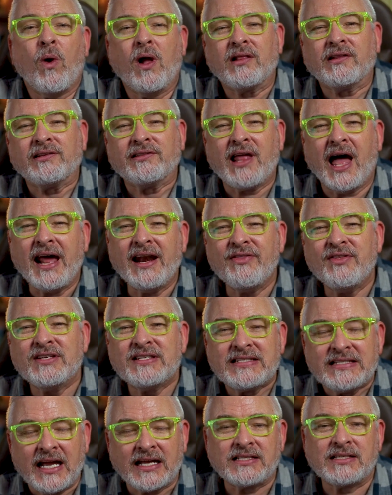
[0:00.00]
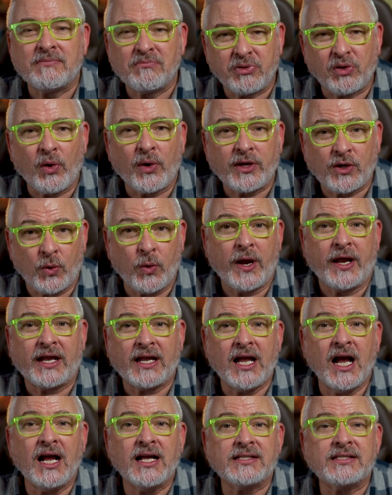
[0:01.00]
while a lot of this does employ
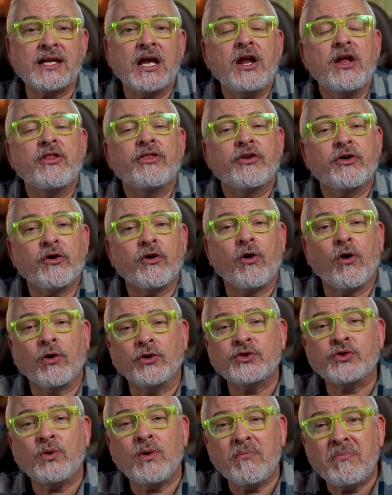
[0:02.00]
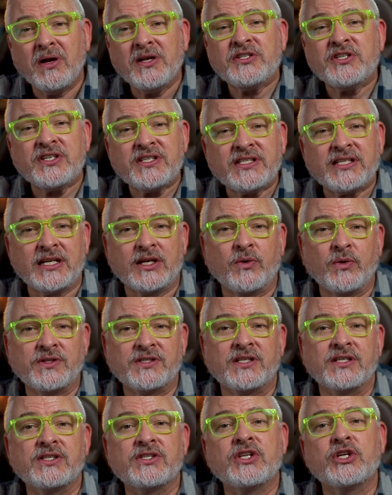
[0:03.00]
quick cuts, there are also a bunch of
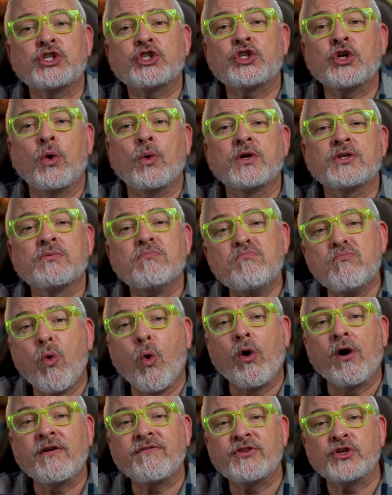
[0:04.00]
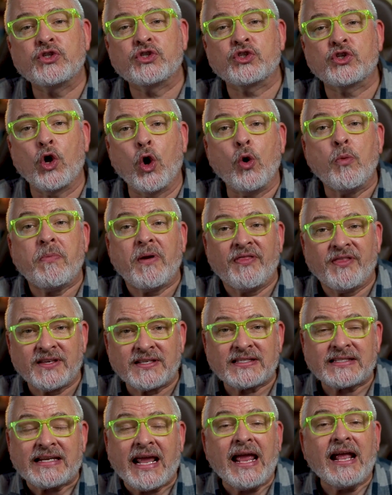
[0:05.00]
sequences that show us more of the scope and
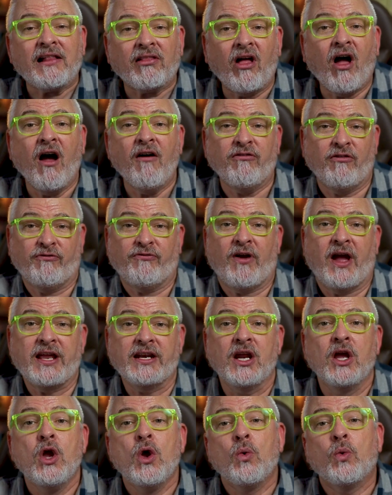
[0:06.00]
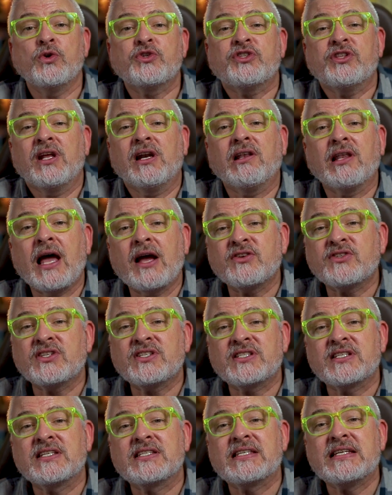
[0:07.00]
the scale of a fight, which then allows
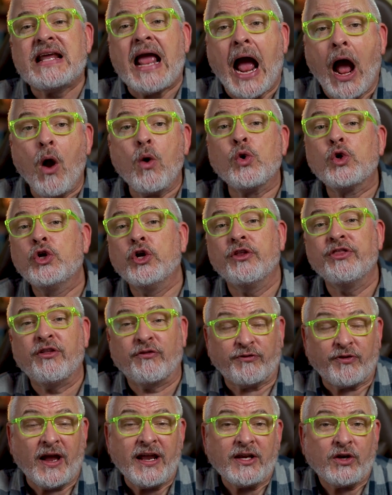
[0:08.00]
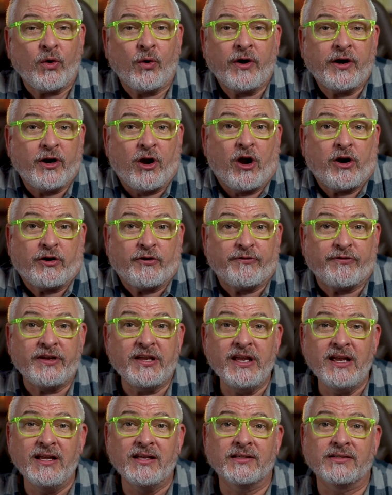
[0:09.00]
us to see how good the fight
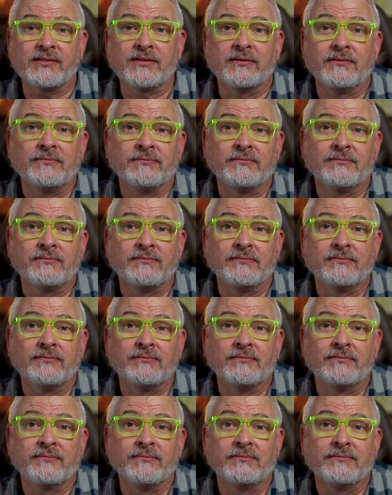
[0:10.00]
choreography is.